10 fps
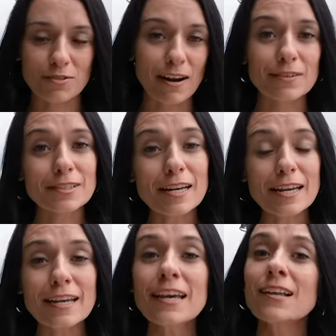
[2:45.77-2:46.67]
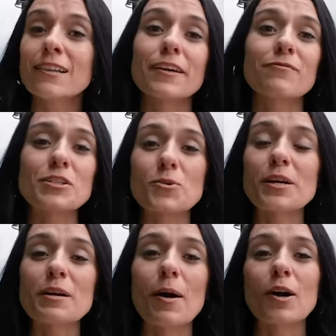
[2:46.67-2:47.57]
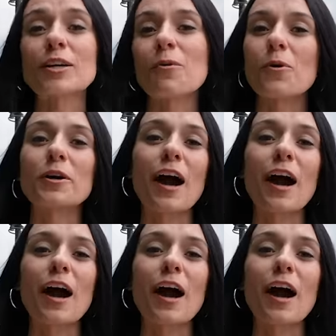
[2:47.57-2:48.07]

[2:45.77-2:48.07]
around the city, like Victoria Park or